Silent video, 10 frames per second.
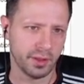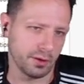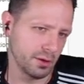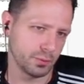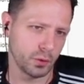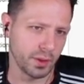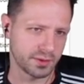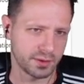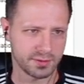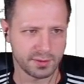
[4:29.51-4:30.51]
I call them
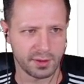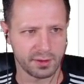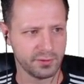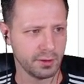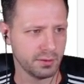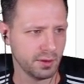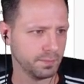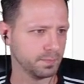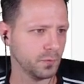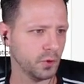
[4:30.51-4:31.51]
quests because it's like a video
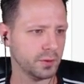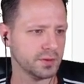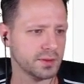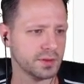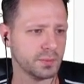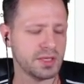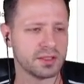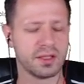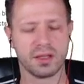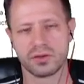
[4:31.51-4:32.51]
game, right? So it's
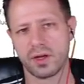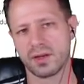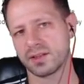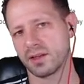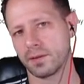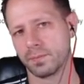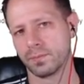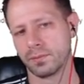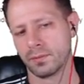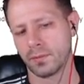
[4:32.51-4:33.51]
basically they're trying to set up
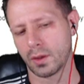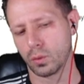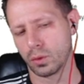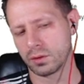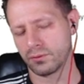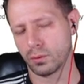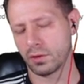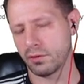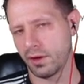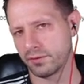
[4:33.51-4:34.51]
World of
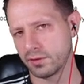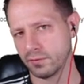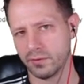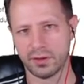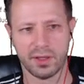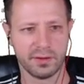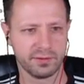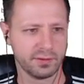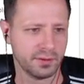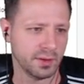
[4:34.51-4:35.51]
Warcraft in real
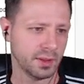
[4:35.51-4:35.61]
life.